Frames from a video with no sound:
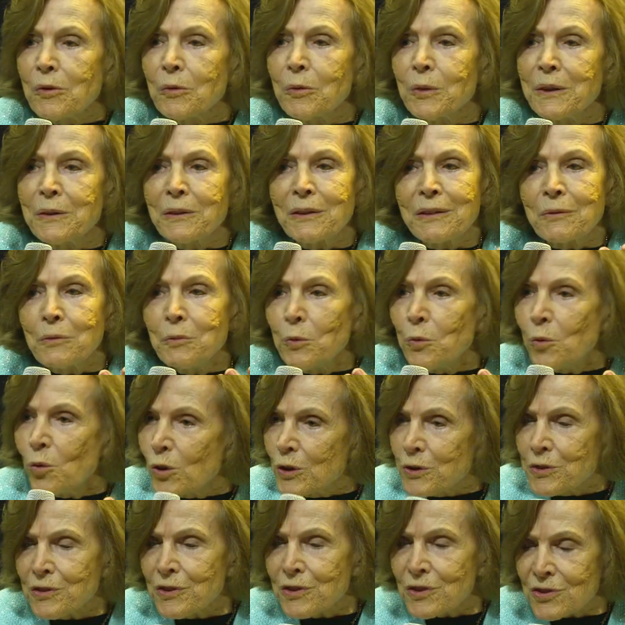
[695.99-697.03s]
We
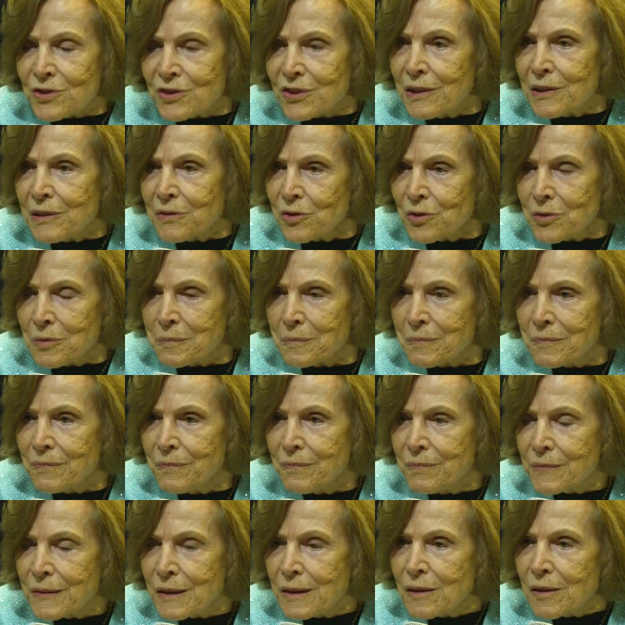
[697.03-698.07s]
want to save them,
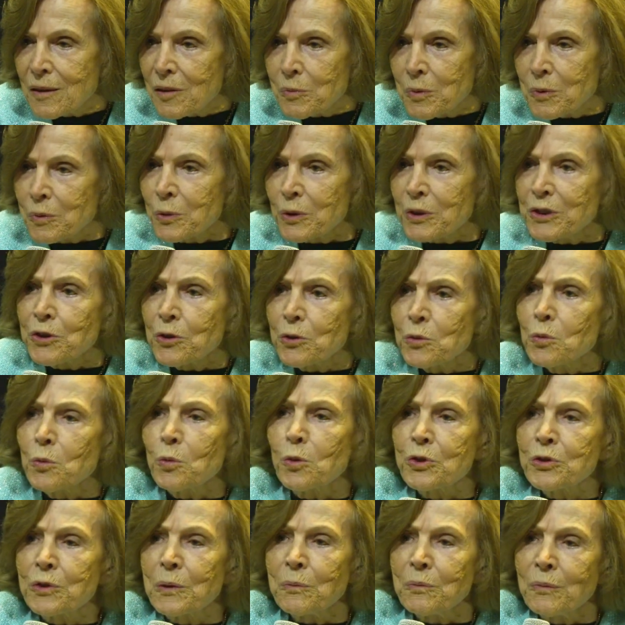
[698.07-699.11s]
but we don't
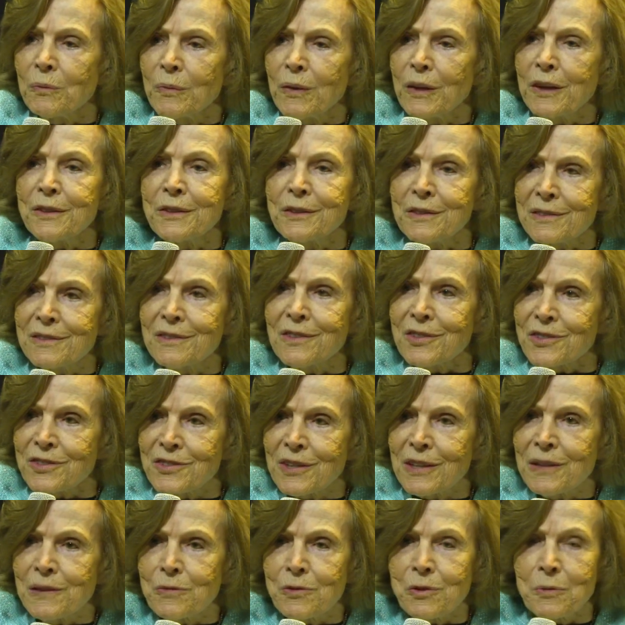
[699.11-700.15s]
want them to
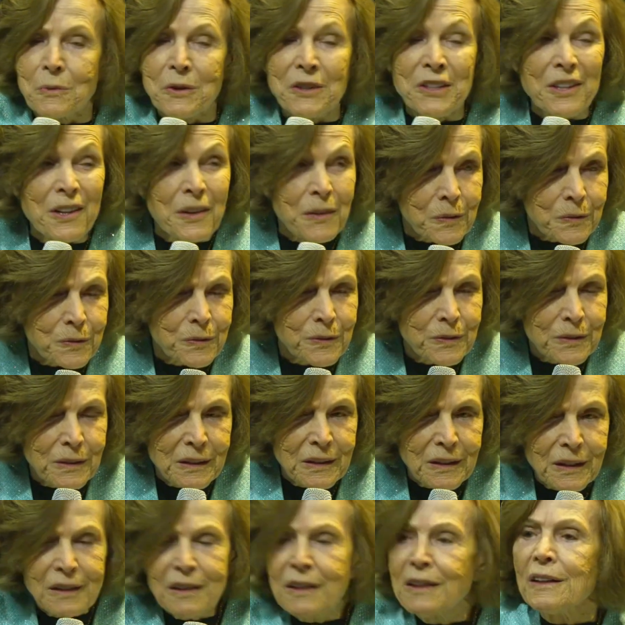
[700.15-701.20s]
save them enough
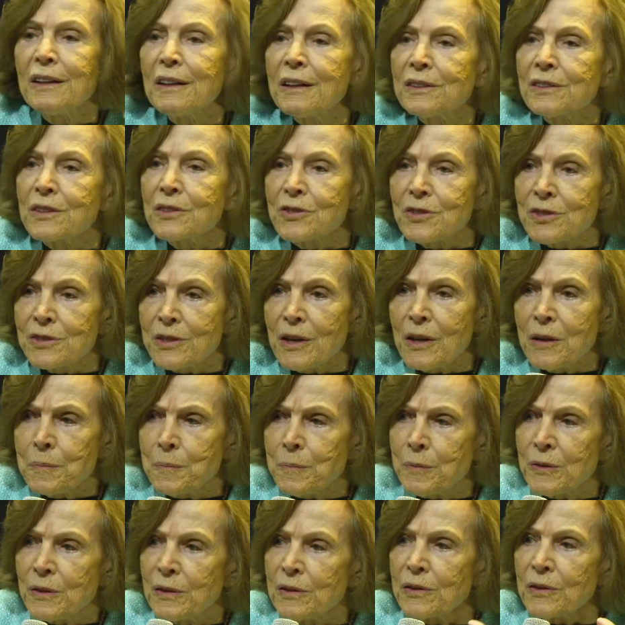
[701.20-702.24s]
to
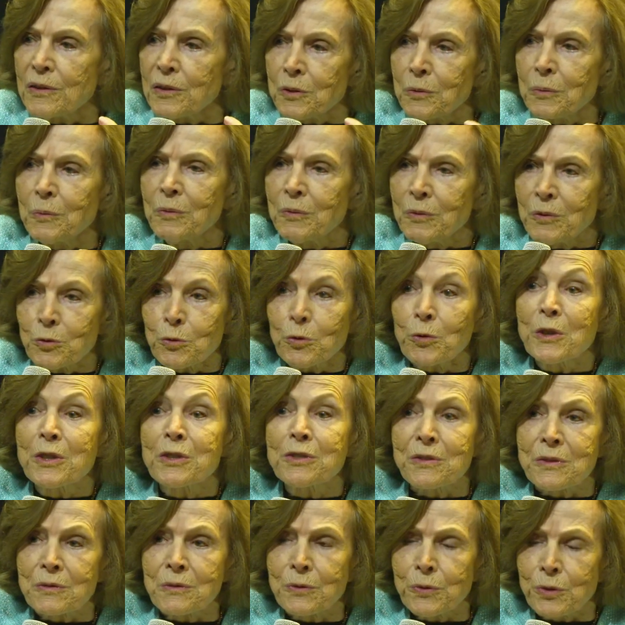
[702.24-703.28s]
stop their
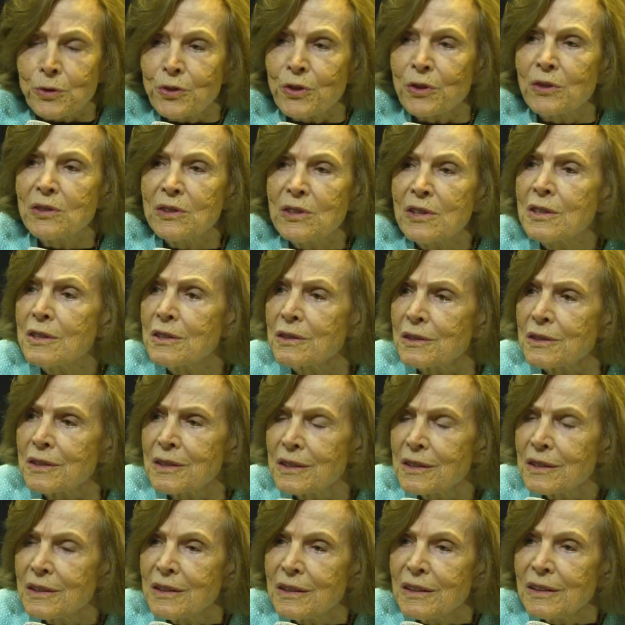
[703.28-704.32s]
reason for decline.
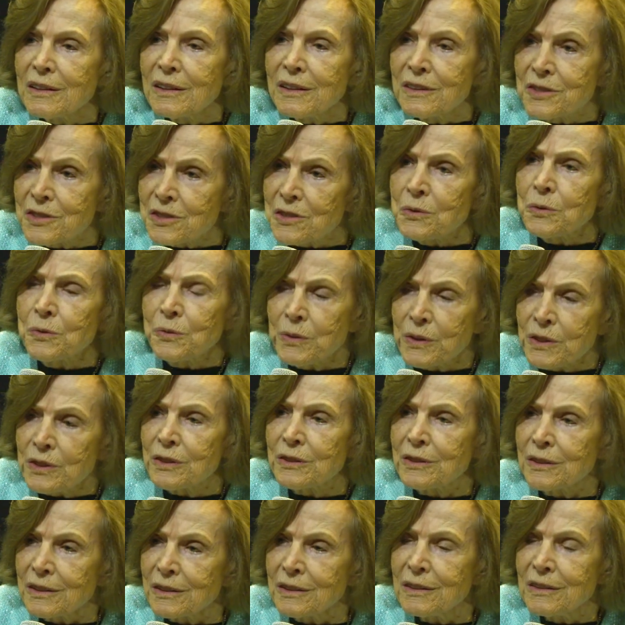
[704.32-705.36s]
It's the
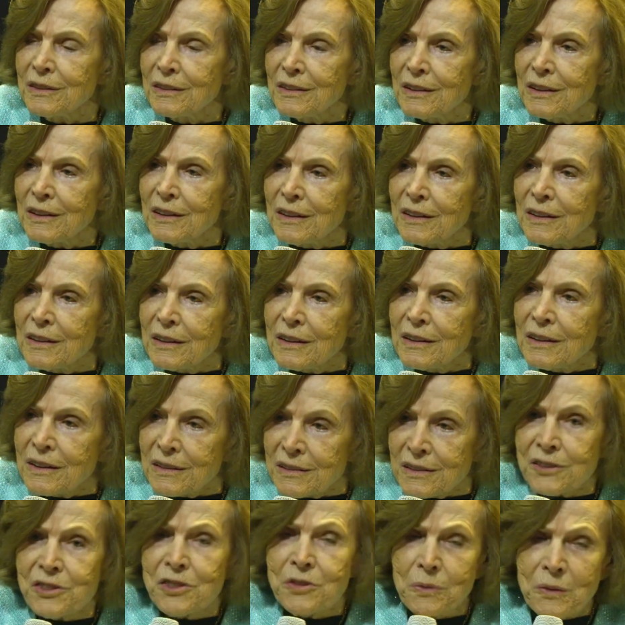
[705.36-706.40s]
fishing.
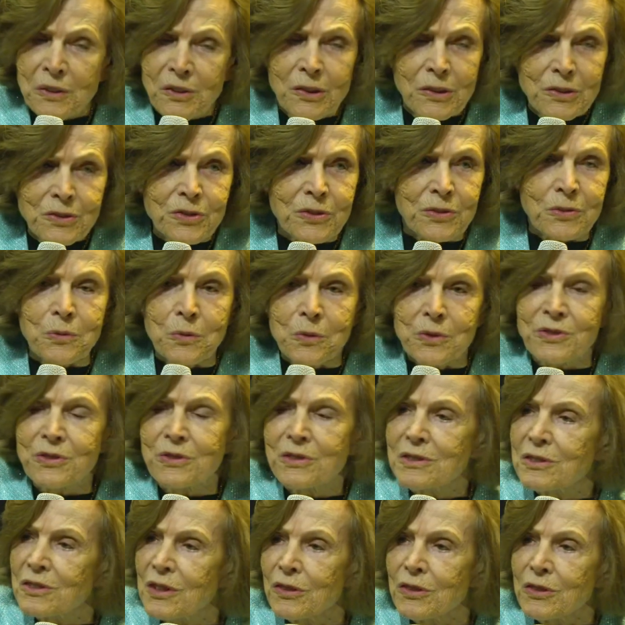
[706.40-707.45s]
And that's also
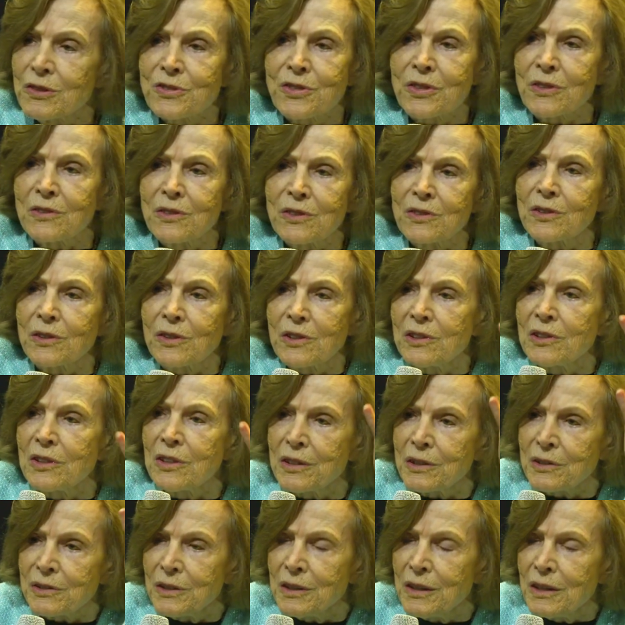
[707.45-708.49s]
what's causing the
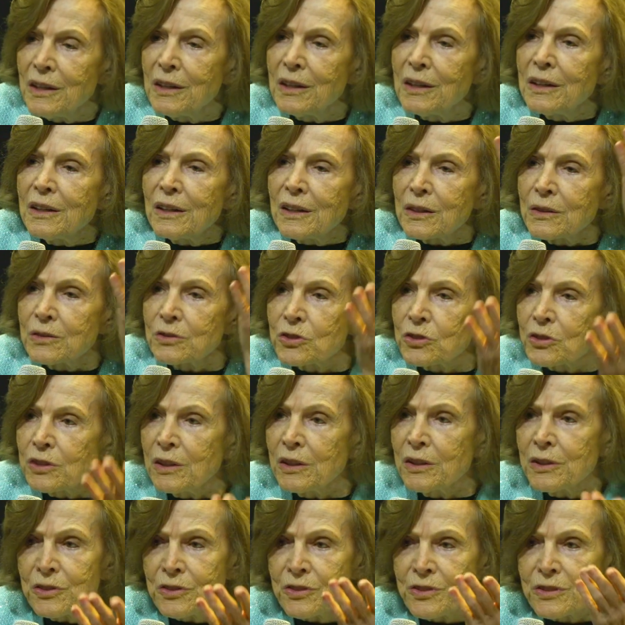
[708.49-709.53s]
decline of
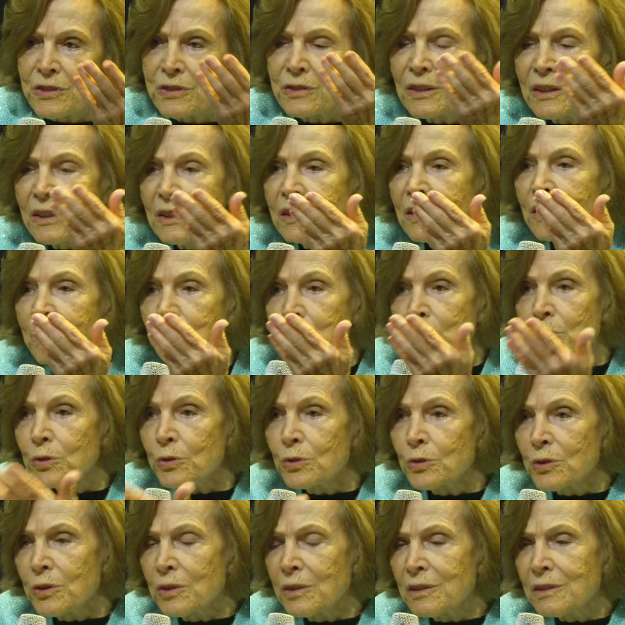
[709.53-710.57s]
sharks, of
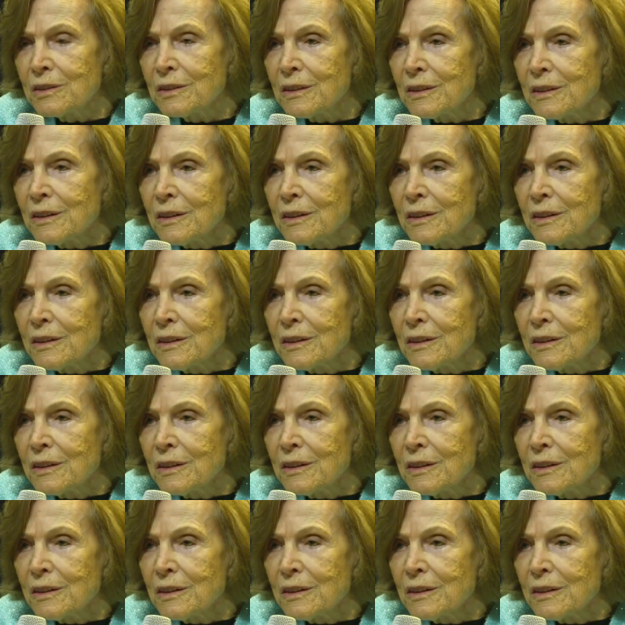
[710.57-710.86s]
tuna,